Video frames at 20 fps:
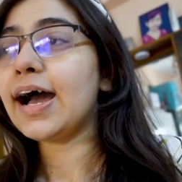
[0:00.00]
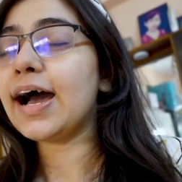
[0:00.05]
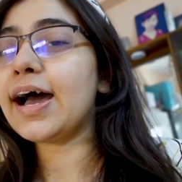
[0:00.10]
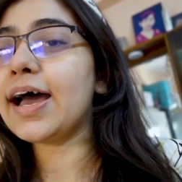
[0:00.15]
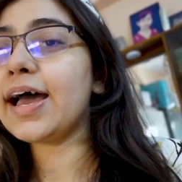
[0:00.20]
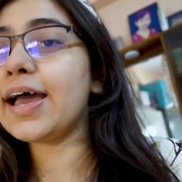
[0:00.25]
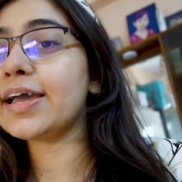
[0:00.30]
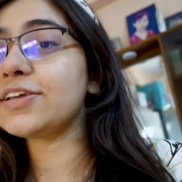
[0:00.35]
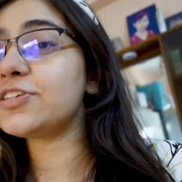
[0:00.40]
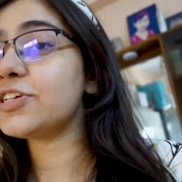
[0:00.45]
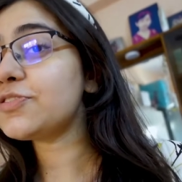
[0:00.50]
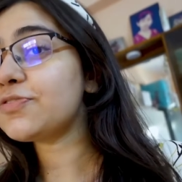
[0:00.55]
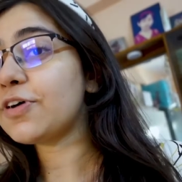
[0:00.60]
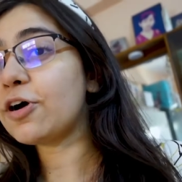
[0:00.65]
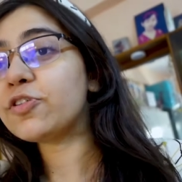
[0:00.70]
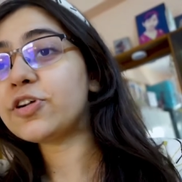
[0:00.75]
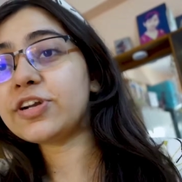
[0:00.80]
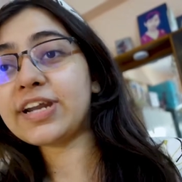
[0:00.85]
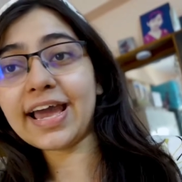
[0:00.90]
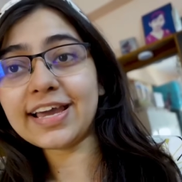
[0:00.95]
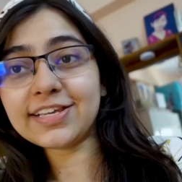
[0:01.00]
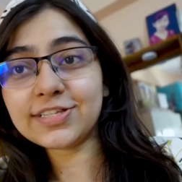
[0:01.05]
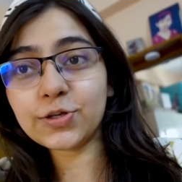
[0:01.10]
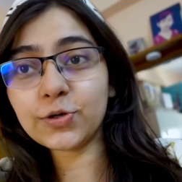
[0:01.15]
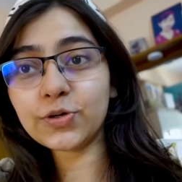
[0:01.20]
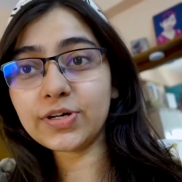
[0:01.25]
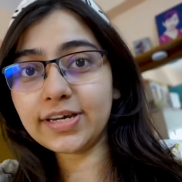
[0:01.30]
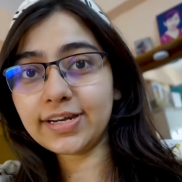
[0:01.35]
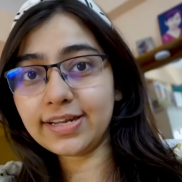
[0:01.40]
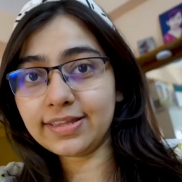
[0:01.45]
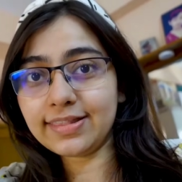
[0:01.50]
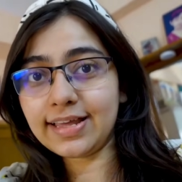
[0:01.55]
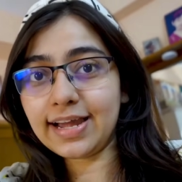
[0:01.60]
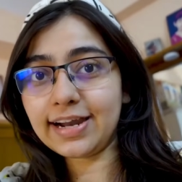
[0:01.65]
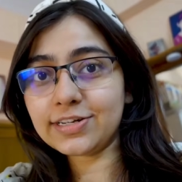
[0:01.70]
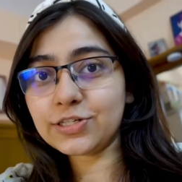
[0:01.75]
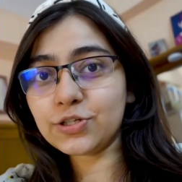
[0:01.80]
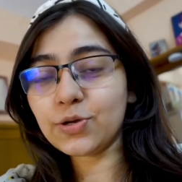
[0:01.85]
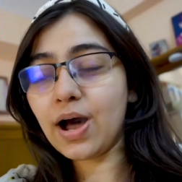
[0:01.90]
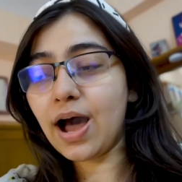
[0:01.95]
I just found a rice cooker in
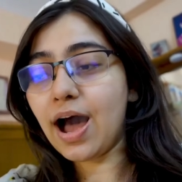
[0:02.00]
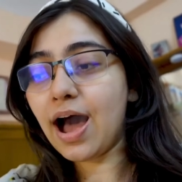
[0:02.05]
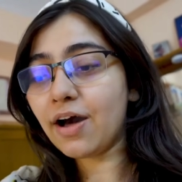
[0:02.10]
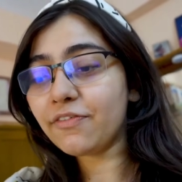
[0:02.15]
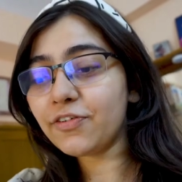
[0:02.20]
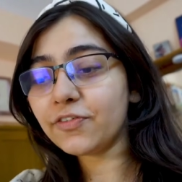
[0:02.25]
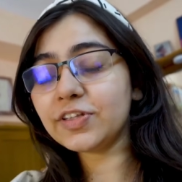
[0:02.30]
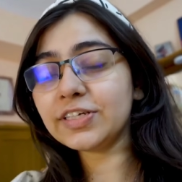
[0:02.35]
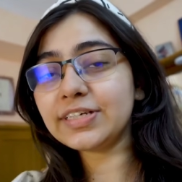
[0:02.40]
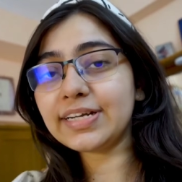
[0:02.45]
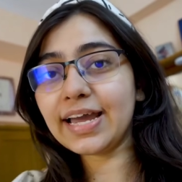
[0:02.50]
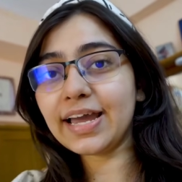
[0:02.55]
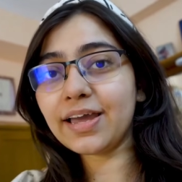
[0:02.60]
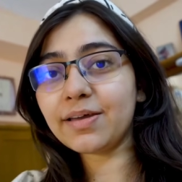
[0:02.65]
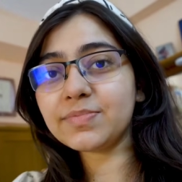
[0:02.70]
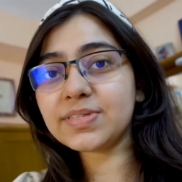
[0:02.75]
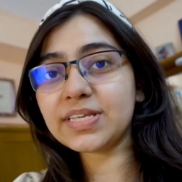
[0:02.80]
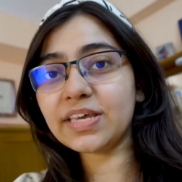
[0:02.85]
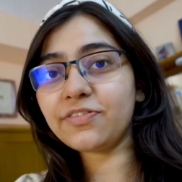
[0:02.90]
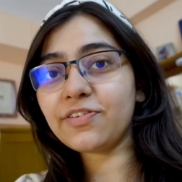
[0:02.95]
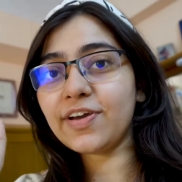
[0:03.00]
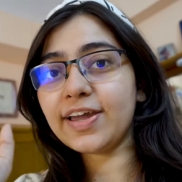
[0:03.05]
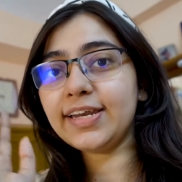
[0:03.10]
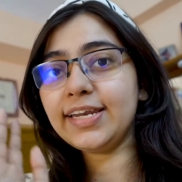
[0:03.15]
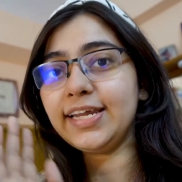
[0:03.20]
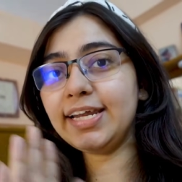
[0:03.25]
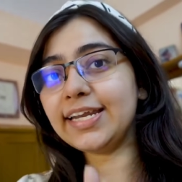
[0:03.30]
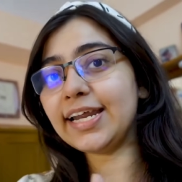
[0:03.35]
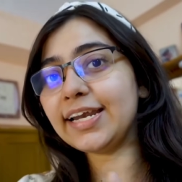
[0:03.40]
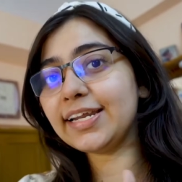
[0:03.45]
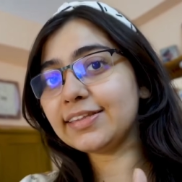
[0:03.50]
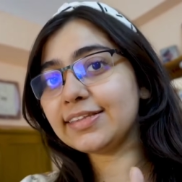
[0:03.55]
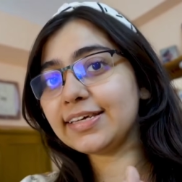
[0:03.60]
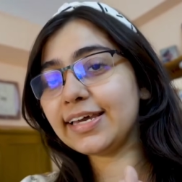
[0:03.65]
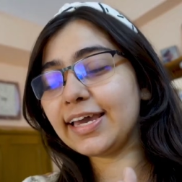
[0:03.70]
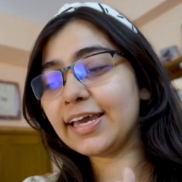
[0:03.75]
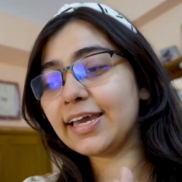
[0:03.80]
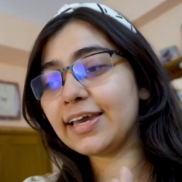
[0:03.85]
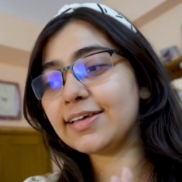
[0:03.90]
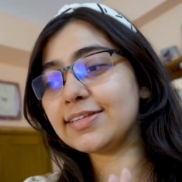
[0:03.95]
that, so half of the times if I need
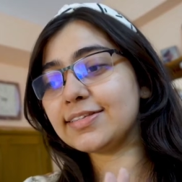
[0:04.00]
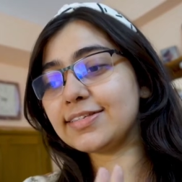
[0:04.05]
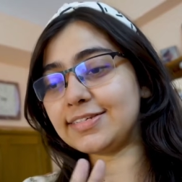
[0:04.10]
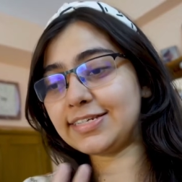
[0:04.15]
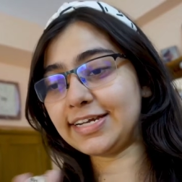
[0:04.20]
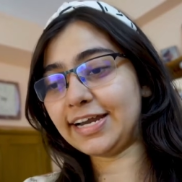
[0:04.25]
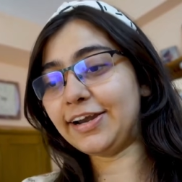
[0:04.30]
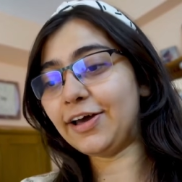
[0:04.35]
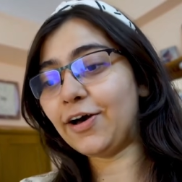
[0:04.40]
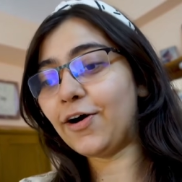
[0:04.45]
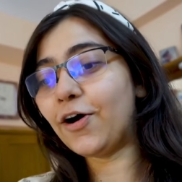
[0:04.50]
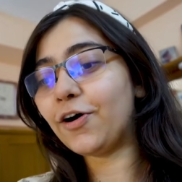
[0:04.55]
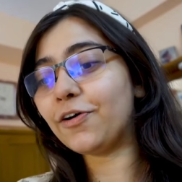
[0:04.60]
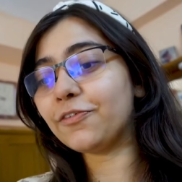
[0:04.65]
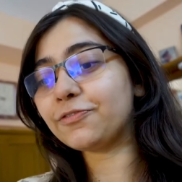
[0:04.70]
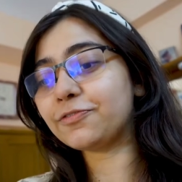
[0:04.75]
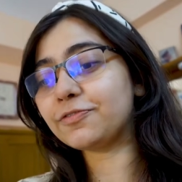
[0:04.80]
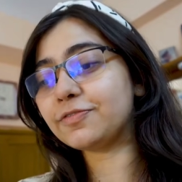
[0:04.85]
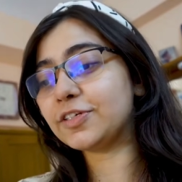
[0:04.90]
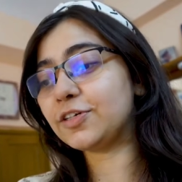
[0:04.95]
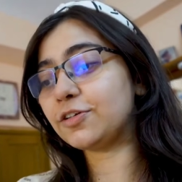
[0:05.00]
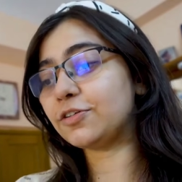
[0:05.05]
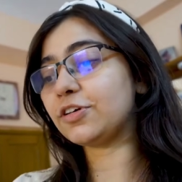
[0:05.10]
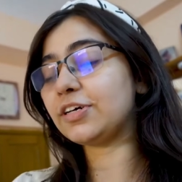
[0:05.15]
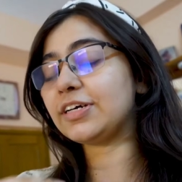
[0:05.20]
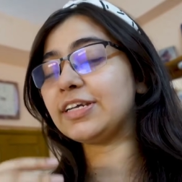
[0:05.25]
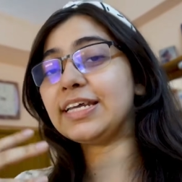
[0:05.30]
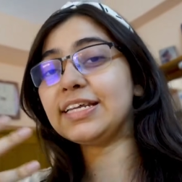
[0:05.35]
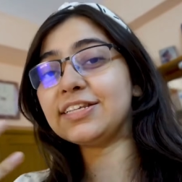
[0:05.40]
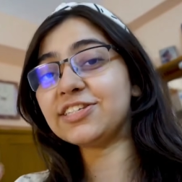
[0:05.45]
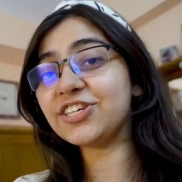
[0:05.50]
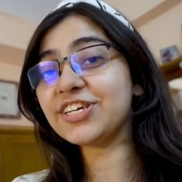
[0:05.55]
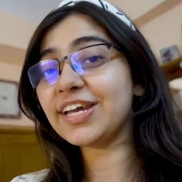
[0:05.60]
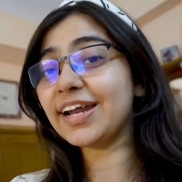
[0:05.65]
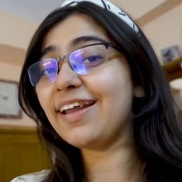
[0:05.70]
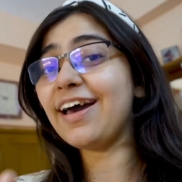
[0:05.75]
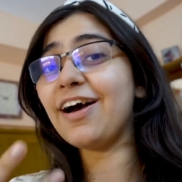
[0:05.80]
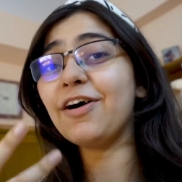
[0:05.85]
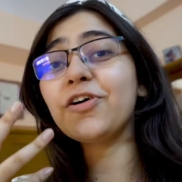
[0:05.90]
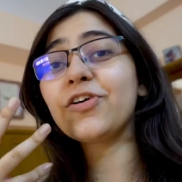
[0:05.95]
anything, instead of, you know, cringing
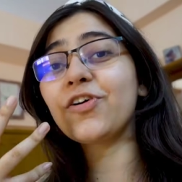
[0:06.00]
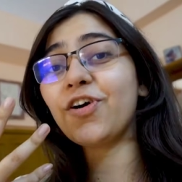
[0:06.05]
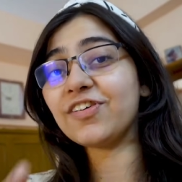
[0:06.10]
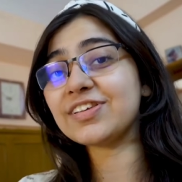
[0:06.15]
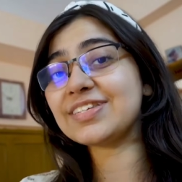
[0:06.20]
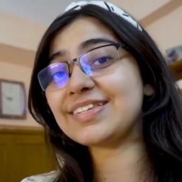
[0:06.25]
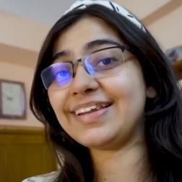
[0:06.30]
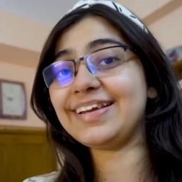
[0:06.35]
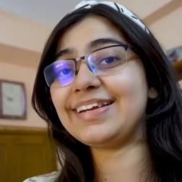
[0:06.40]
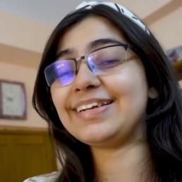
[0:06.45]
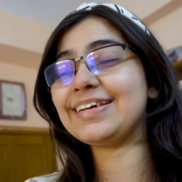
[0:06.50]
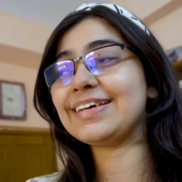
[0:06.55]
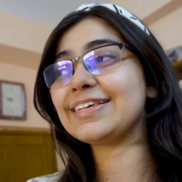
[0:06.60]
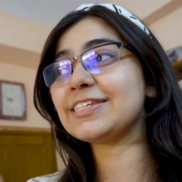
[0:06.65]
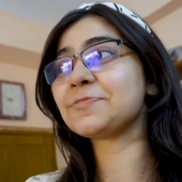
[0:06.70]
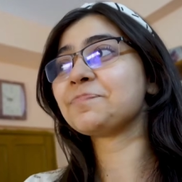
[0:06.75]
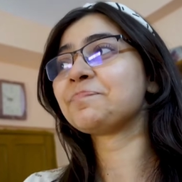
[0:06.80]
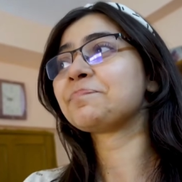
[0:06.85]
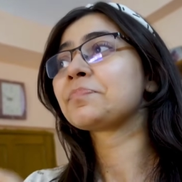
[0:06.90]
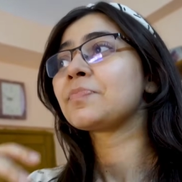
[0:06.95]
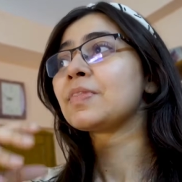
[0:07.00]
at how costly it is,